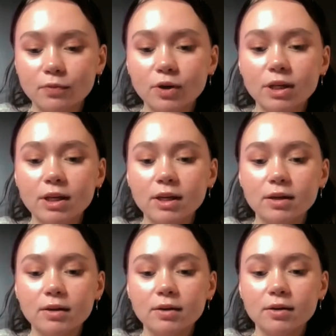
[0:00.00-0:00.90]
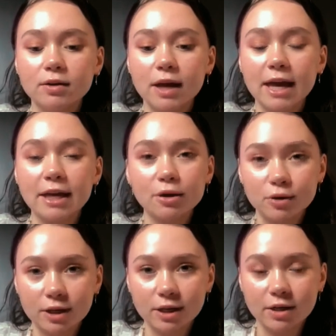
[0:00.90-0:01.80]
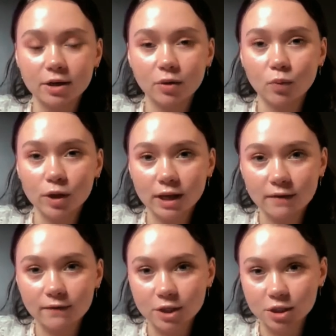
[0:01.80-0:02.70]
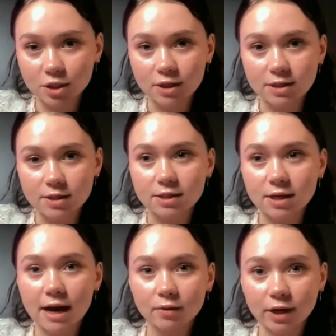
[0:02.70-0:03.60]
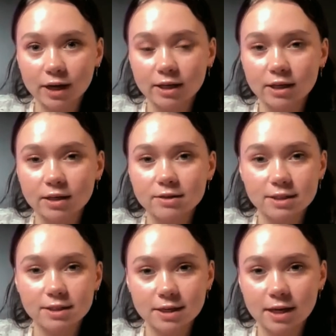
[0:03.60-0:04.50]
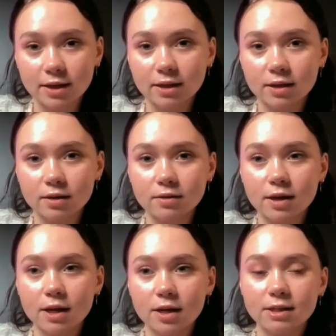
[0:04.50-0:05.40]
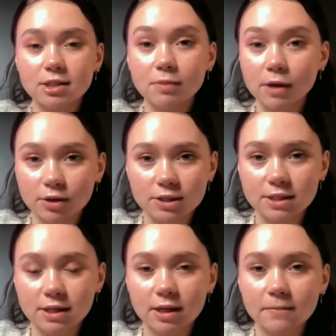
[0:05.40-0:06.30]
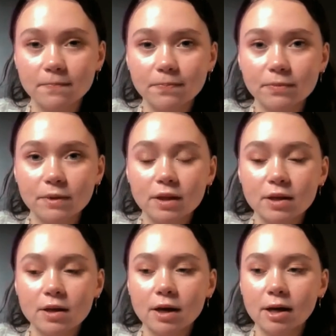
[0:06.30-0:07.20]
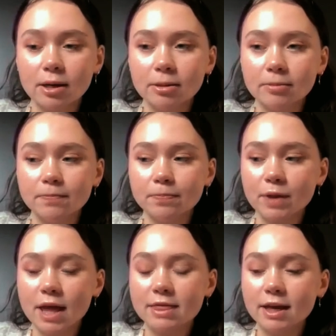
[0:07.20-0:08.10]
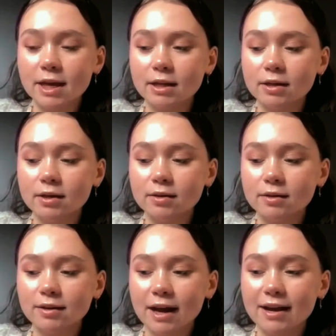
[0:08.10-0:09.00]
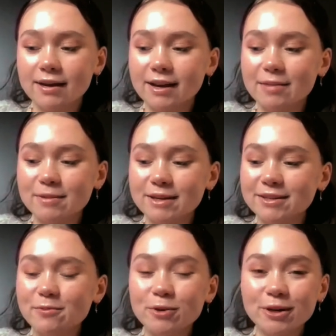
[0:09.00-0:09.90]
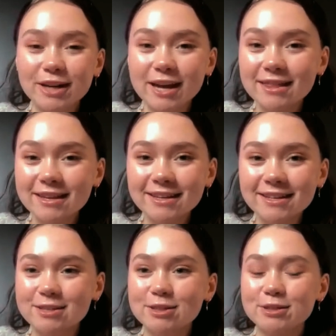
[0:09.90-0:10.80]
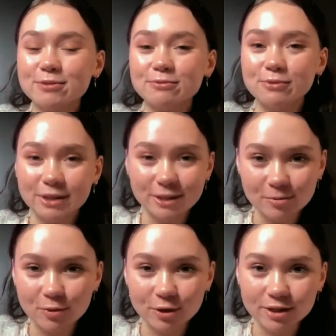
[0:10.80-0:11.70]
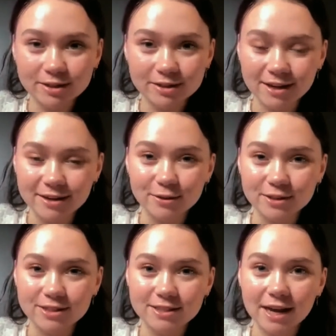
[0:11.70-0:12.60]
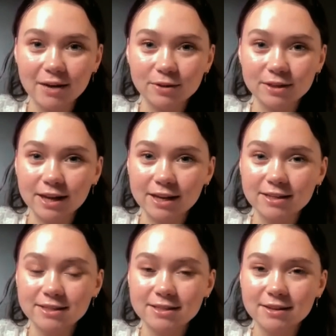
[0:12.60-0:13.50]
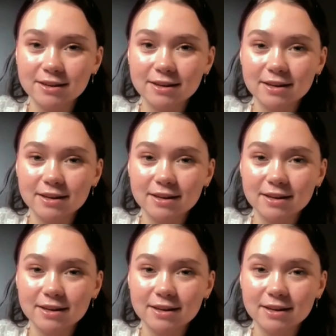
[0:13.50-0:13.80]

really anchoring in on what that vision is, outlining it, detailing it, and experiencing it. And then, I mean, work ethic is just really important. I noticed that with clients.